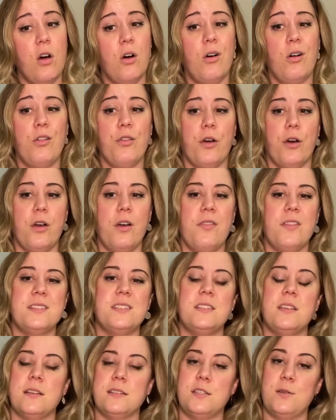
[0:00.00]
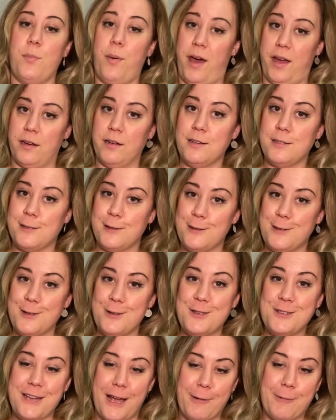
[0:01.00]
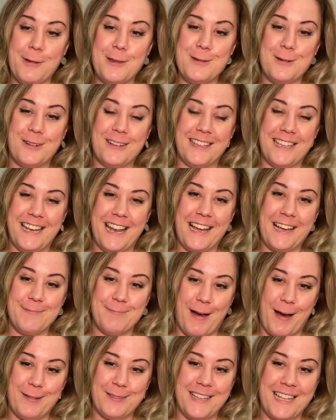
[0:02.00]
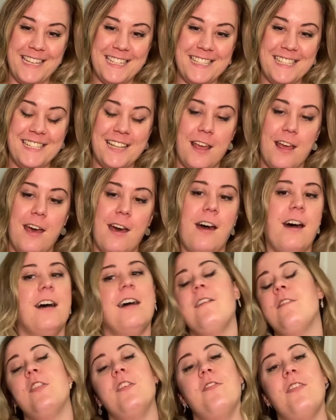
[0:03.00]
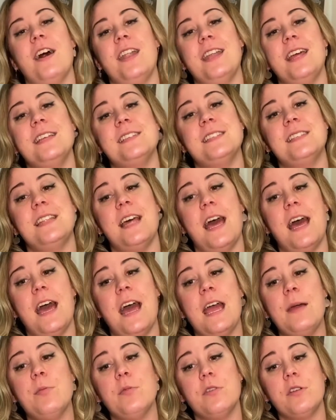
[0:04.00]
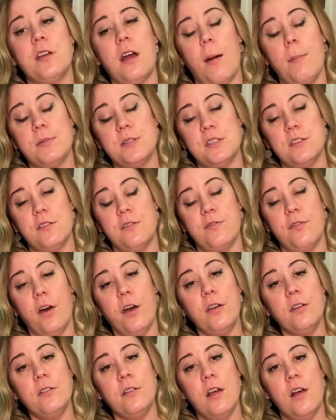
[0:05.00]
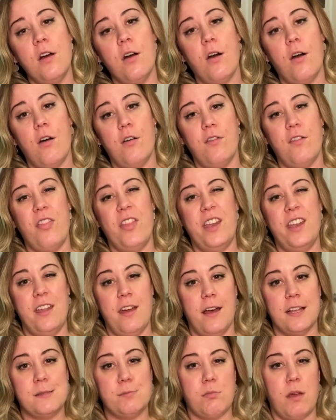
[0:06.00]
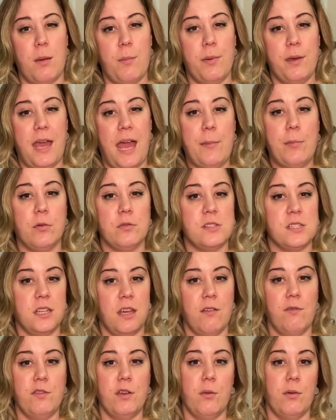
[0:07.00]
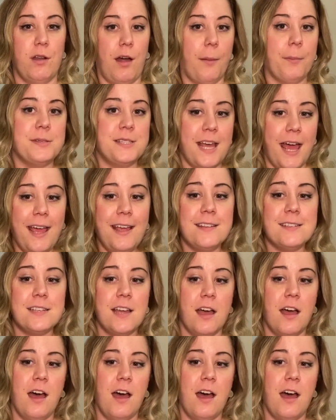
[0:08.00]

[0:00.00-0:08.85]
although this does depend, so do check with your clinic about this. If the vet isn't able to come to the phone, often the nurse may be able to give you an update.